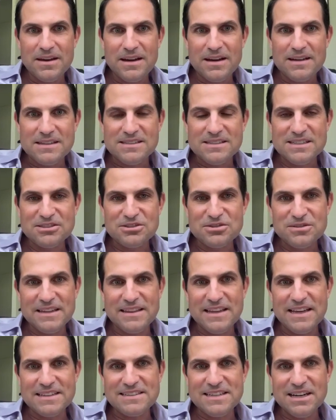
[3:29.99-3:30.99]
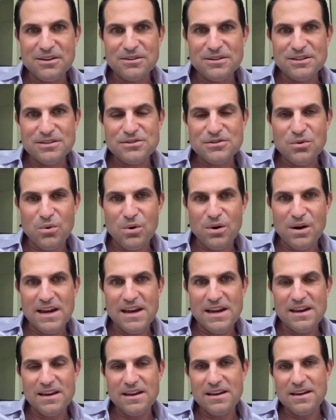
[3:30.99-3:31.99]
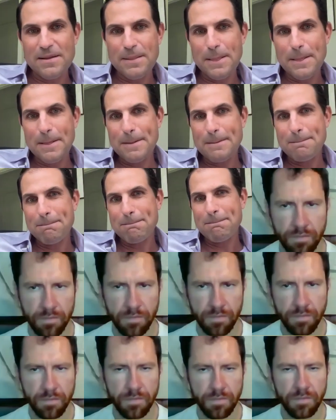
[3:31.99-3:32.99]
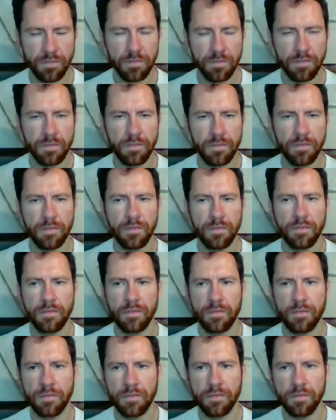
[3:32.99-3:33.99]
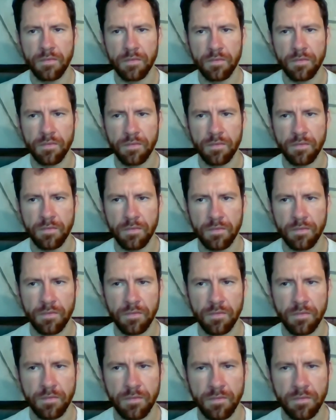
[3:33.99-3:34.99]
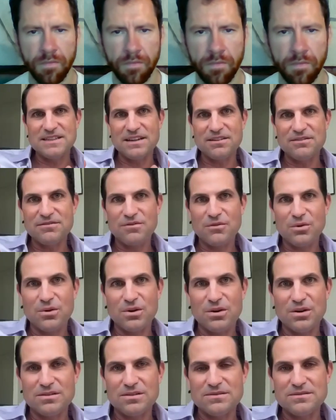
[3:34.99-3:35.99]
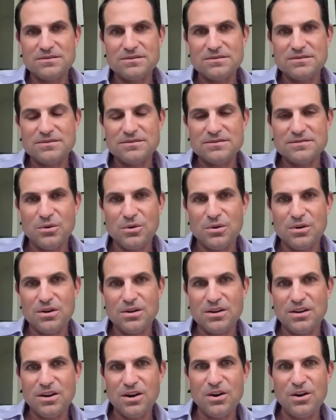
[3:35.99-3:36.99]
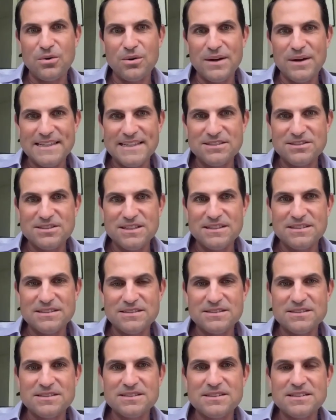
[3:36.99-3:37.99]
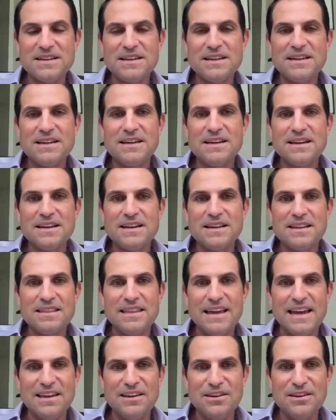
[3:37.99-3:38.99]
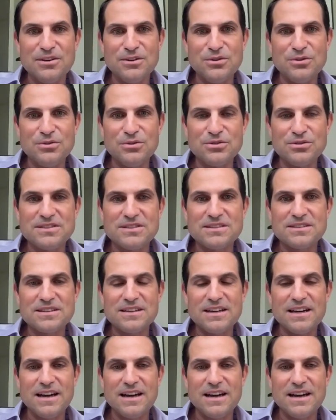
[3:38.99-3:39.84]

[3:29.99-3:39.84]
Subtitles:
essentially they tell the story of how early on for chess engines and for Go engines, they used